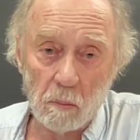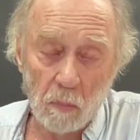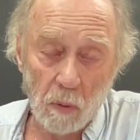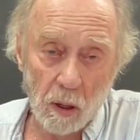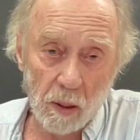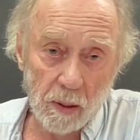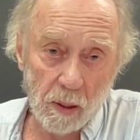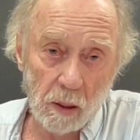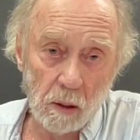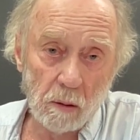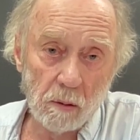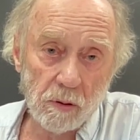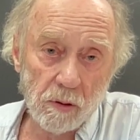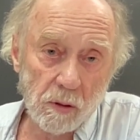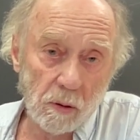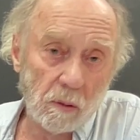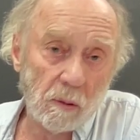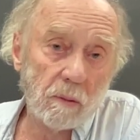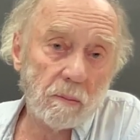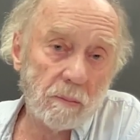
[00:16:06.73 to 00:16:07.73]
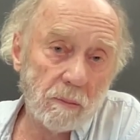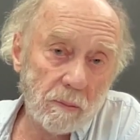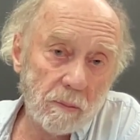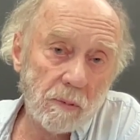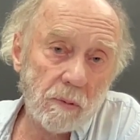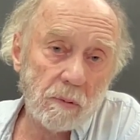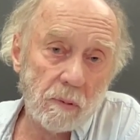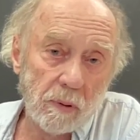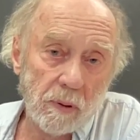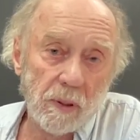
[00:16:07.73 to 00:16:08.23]
money. So
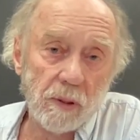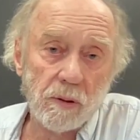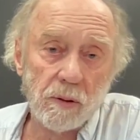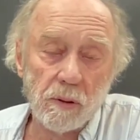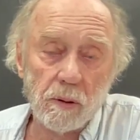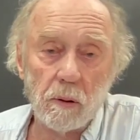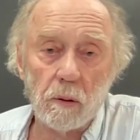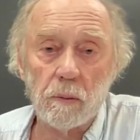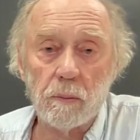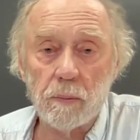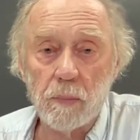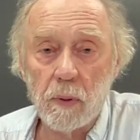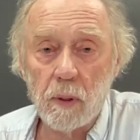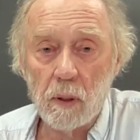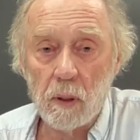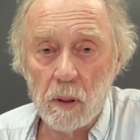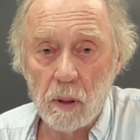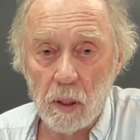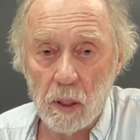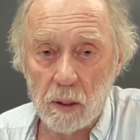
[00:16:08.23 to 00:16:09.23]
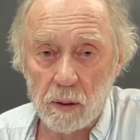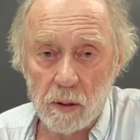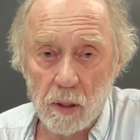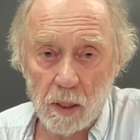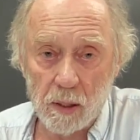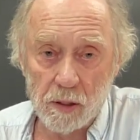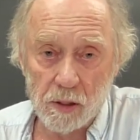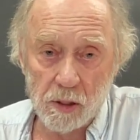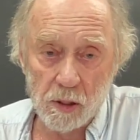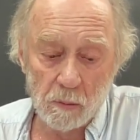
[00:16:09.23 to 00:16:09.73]
a traditional
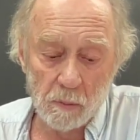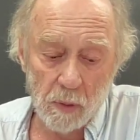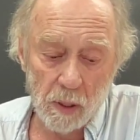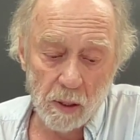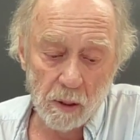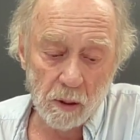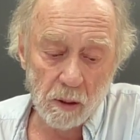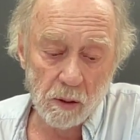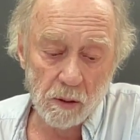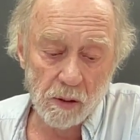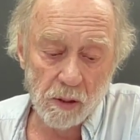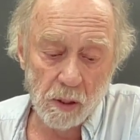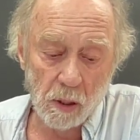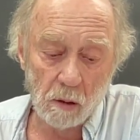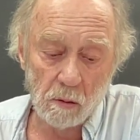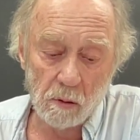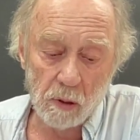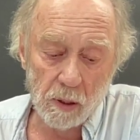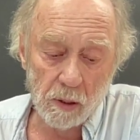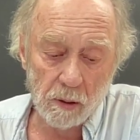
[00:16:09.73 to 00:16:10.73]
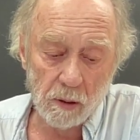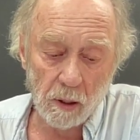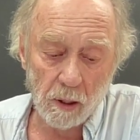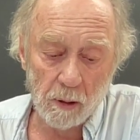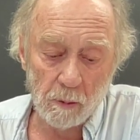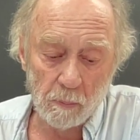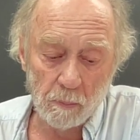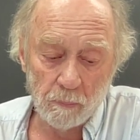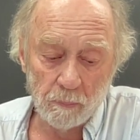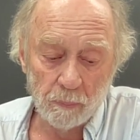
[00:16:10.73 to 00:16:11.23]
anti-Semitic
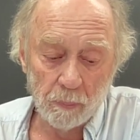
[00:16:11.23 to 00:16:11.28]
stereotype.